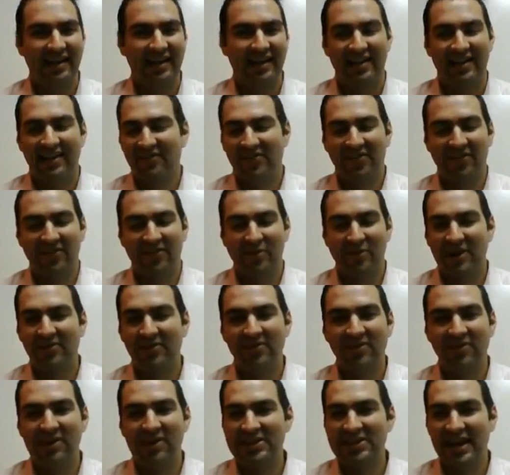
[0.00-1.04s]
for whatever
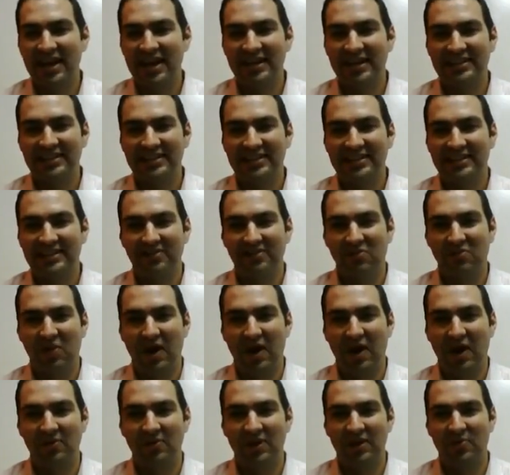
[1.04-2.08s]
reason I
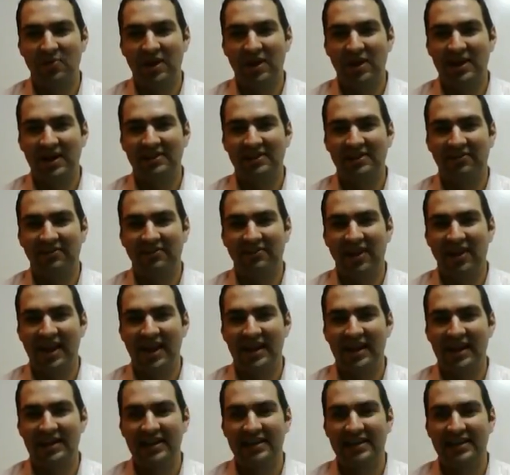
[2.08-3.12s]
really wanted to
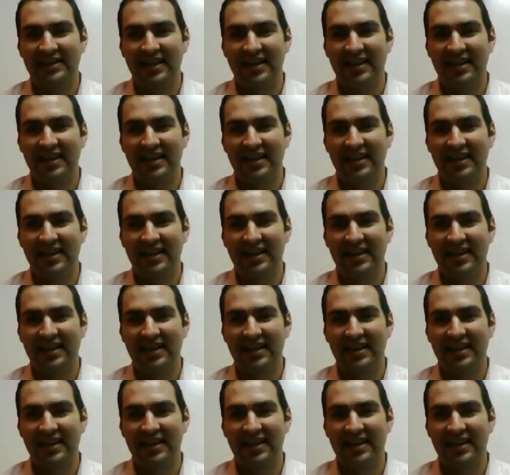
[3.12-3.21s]
find